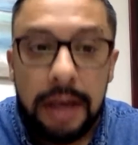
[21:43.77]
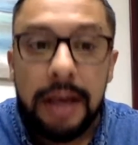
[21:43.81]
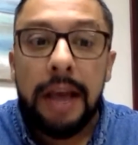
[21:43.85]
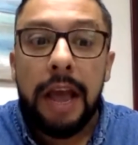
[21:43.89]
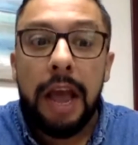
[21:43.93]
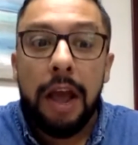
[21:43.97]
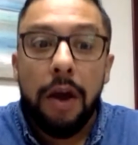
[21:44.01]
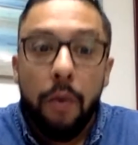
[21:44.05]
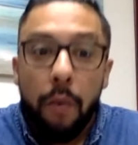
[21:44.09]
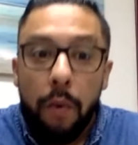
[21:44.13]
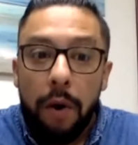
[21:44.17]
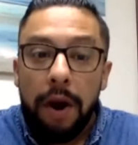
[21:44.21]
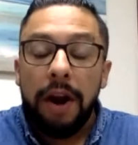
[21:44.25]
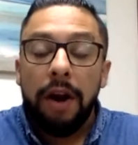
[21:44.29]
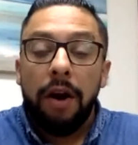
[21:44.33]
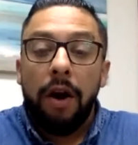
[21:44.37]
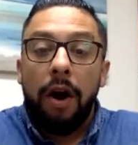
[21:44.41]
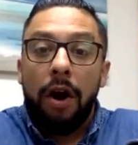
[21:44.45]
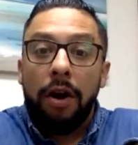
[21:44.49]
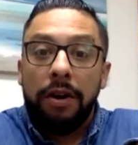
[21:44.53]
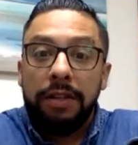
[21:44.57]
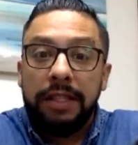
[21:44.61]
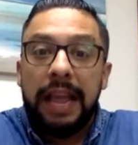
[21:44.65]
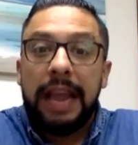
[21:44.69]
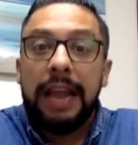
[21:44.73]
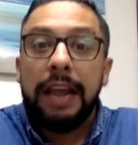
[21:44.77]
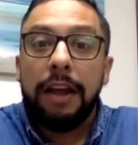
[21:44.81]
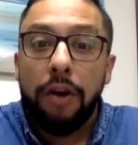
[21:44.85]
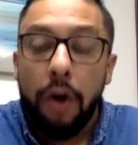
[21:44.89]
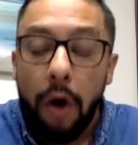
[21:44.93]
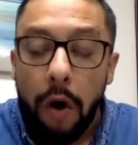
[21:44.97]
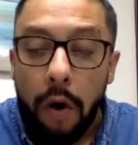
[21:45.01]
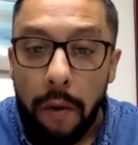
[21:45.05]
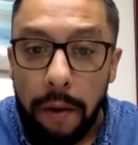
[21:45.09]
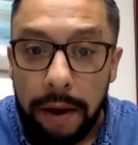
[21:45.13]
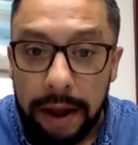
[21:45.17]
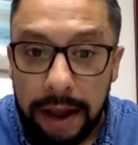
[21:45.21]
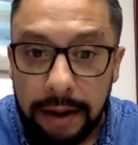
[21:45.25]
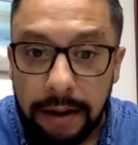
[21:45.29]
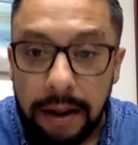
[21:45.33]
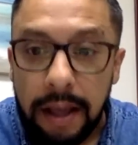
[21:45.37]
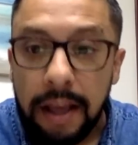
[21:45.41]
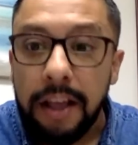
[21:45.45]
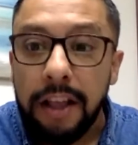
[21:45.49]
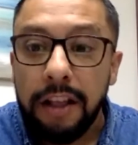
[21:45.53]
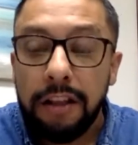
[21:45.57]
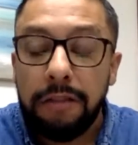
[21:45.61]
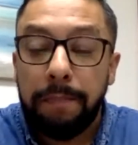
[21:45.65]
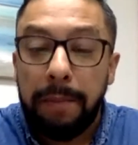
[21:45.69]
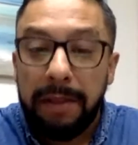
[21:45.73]
and where are they going
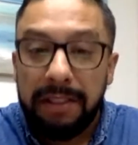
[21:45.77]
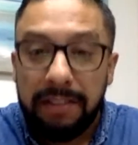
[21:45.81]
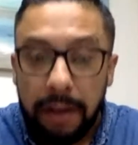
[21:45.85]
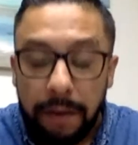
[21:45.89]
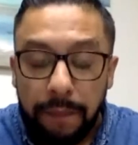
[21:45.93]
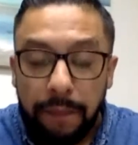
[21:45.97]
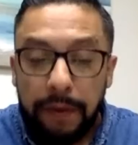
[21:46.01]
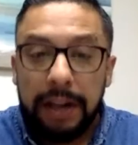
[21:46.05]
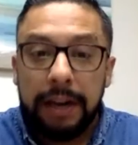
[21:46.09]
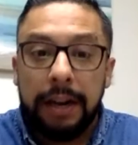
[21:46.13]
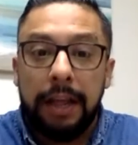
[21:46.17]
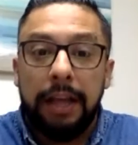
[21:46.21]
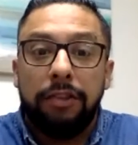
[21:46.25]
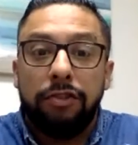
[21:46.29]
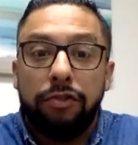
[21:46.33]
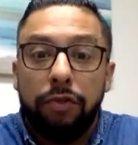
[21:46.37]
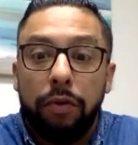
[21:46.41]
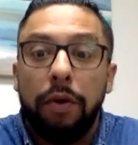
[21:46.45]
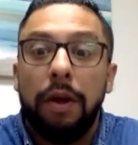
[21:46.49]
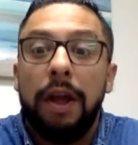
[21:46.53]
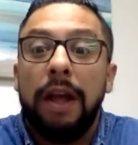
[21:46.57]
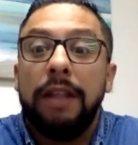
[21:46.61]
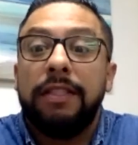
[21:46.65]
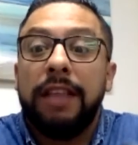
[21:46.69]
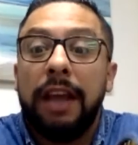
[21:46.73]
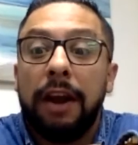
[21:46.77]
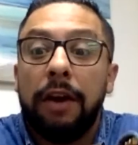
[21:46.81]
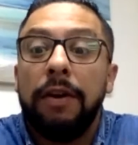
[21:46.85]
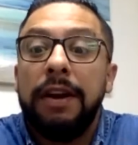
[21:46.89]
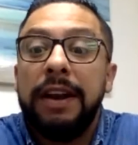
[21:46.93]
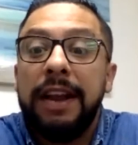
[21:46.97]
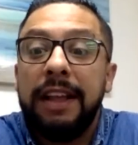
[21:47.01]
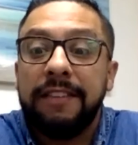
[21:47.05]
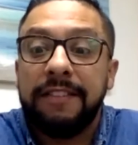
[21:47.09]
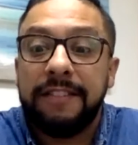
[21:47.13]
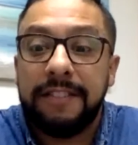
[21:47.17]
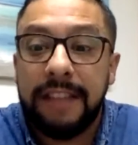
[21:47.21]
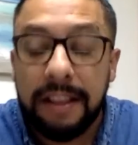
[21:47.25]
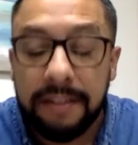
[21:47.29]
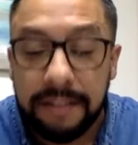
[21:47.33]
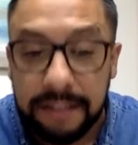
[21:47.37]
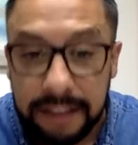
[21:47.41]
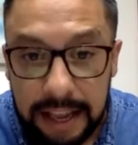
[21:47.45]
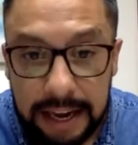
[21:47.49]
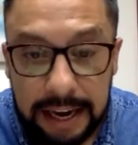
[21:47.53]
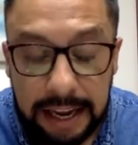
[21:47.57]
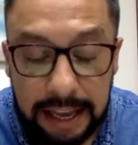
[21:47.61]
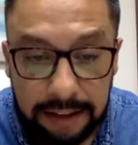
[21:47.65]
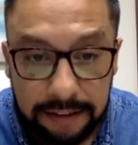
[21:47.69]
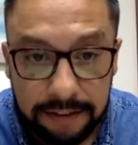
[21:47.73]
specifically to their
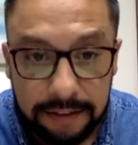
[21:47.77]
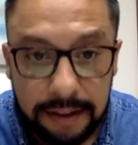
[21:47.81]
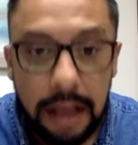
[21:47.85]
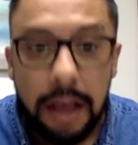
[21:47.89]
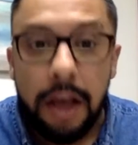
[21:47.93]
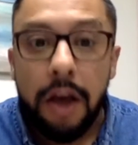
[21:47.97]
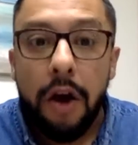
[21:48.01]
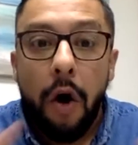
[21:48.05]
necessities,